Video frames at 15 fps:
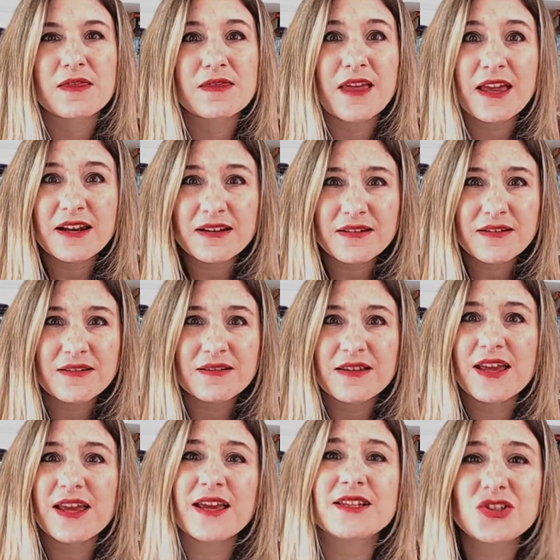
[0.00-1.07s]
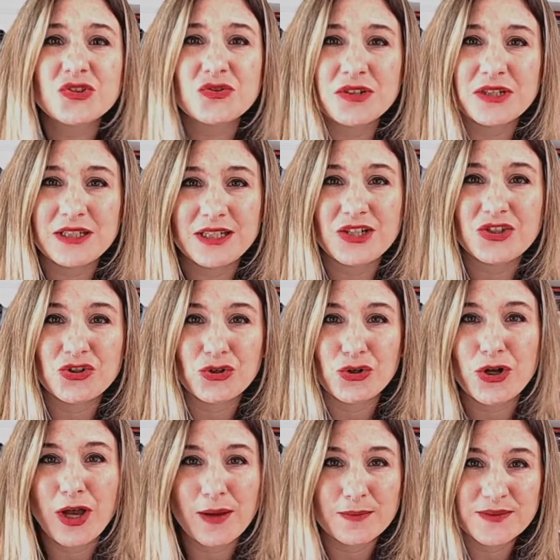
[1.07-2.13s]
Then the history
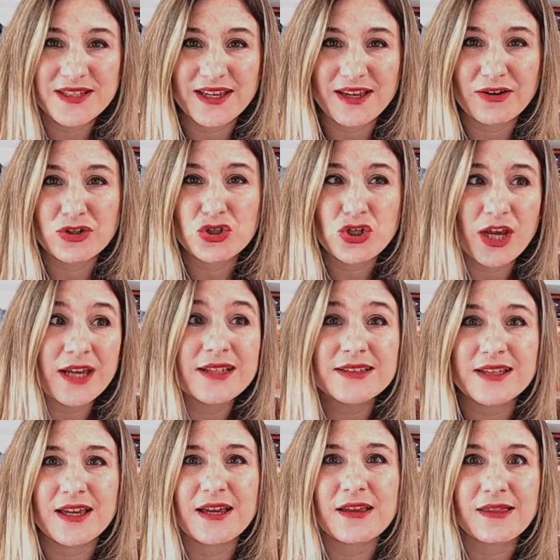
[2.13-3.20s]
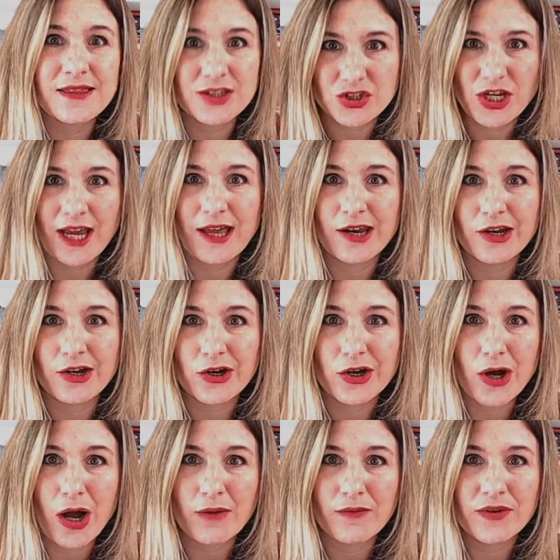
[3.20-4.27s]
teacher comes in chasing the
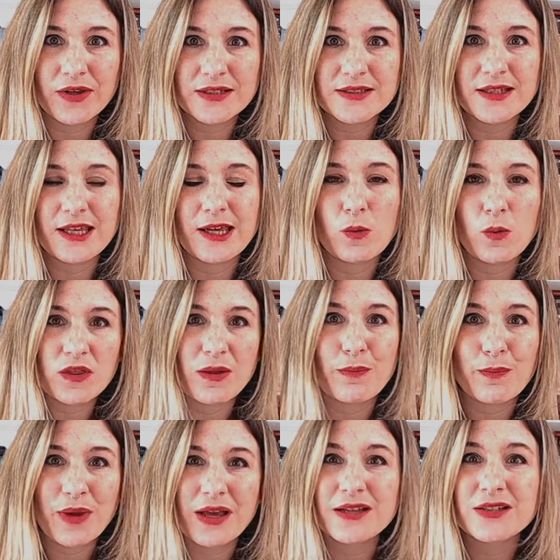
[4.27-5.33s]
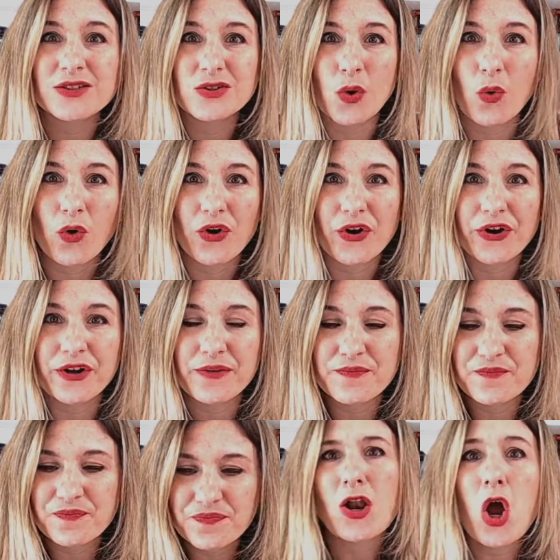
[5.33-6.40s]
janitor, obviously, with a big sword.
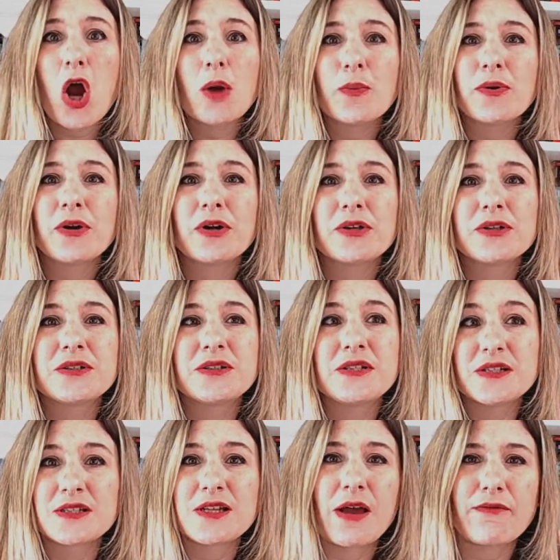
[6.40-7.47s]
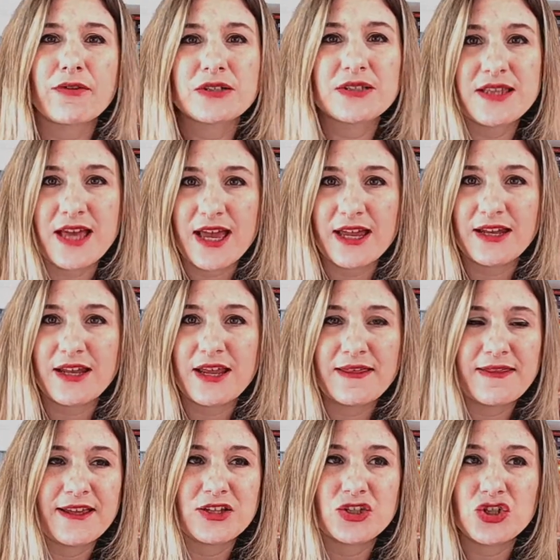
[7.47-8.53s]
And Harper discovers
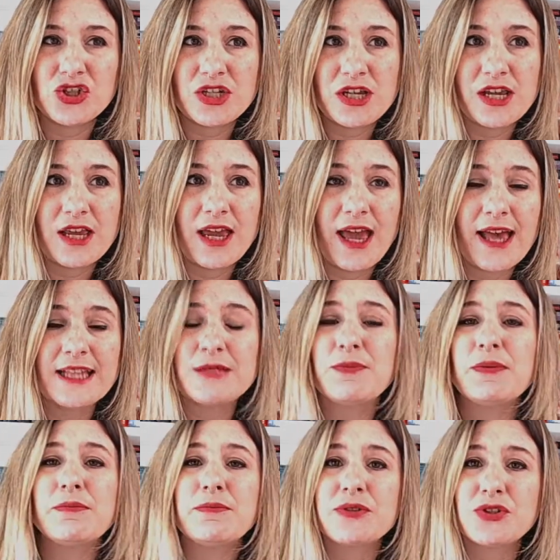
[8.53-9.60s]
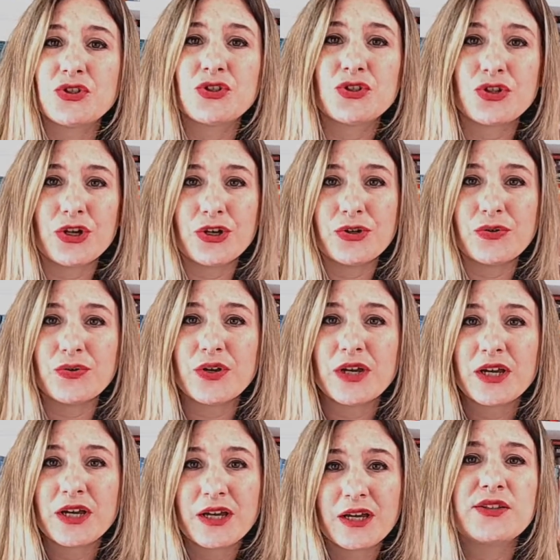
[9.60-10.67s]
then that she has been
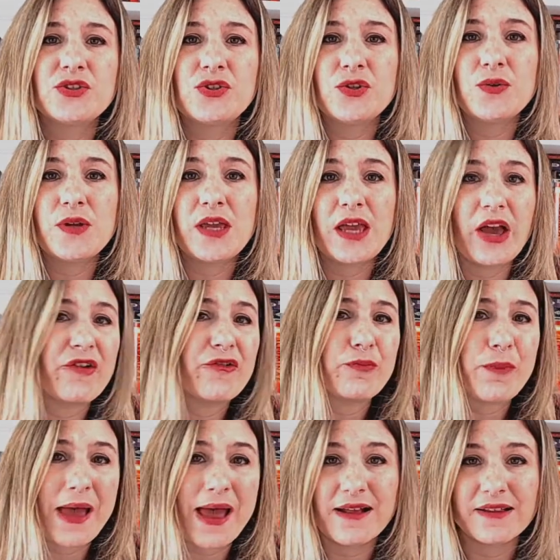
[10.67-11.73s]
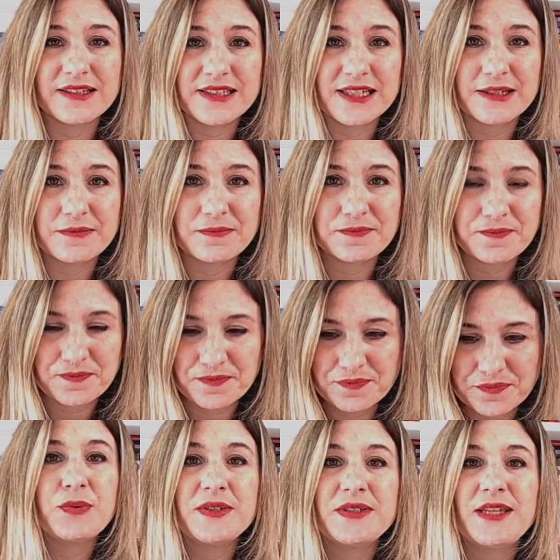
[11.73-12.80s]
bestowed this duty of paladin.
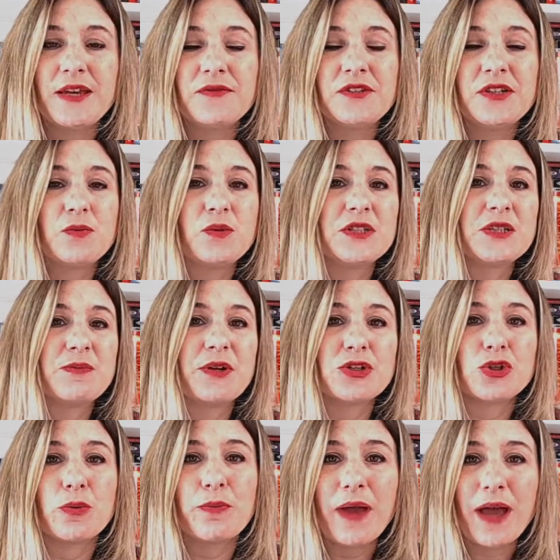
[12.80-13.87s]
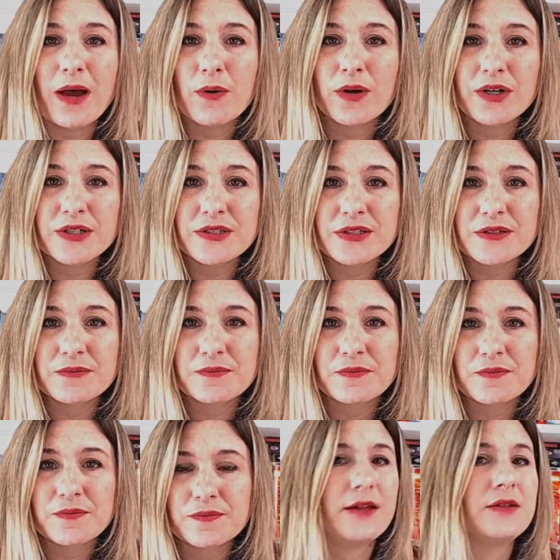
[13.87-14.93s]
She was gifted with special powers
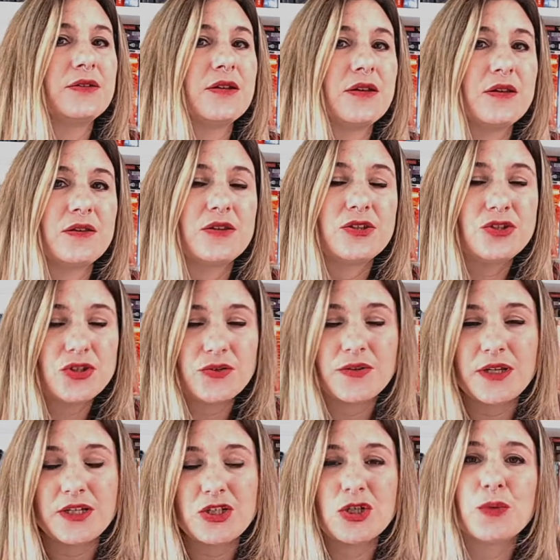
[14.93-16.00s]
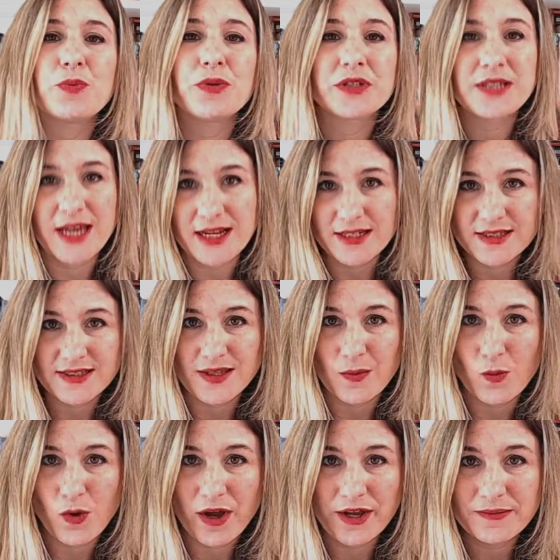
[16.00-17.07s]
and the duty to protect
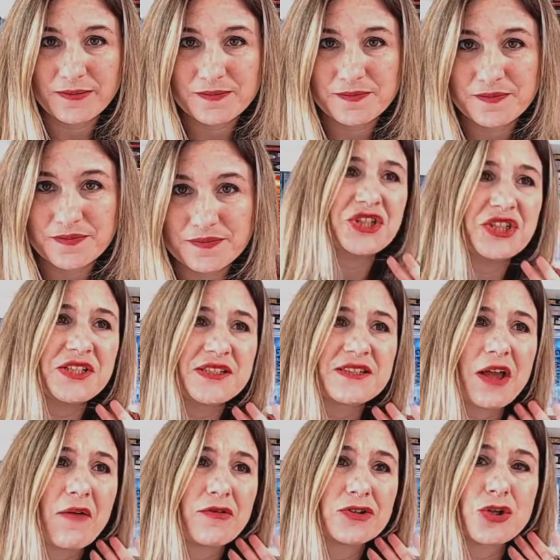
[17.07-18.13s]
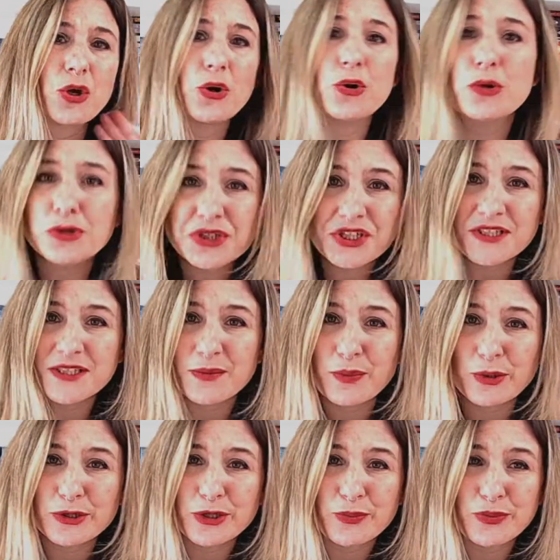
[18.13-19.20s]
someone. When she discovers who she's
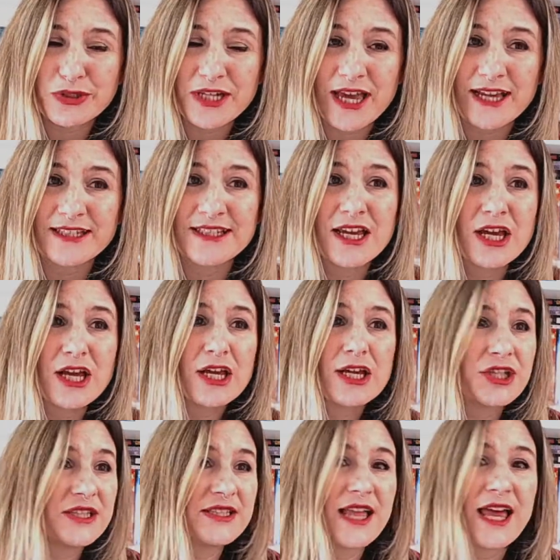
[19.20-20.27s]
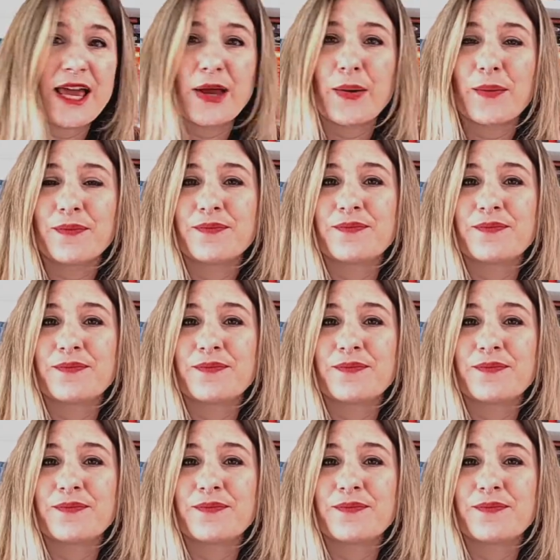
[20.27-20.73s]
supposed to protect, she's like,